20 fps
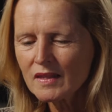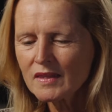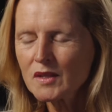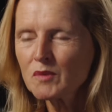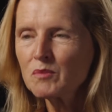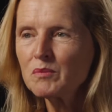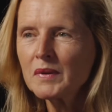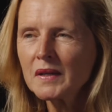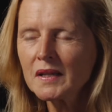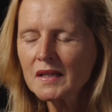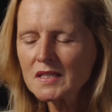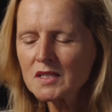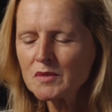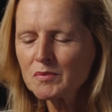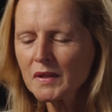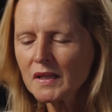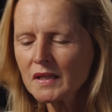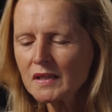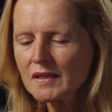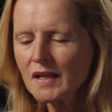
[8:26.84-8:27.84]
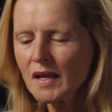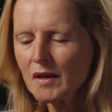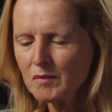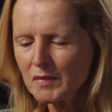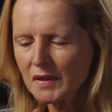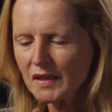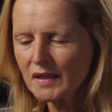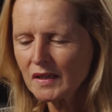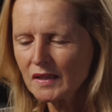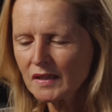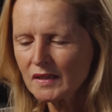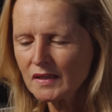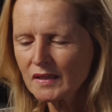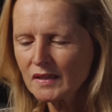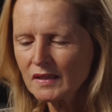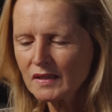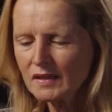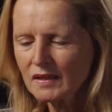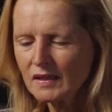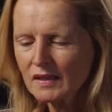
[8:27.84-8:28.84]
the biggest pandemic
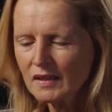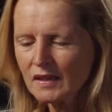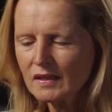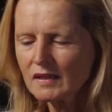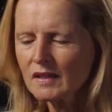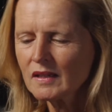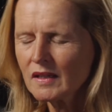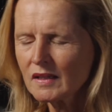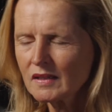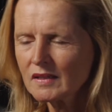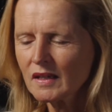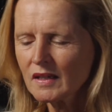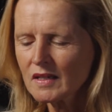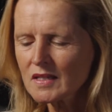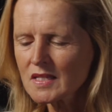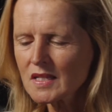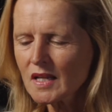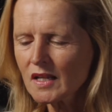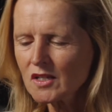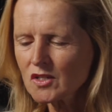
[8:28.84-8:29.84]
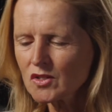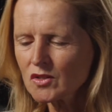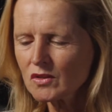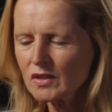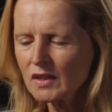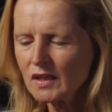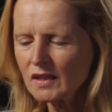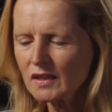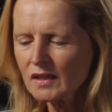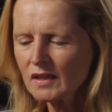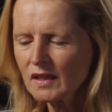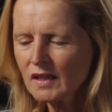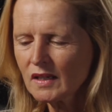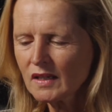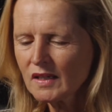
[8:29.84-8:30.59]
in an entire century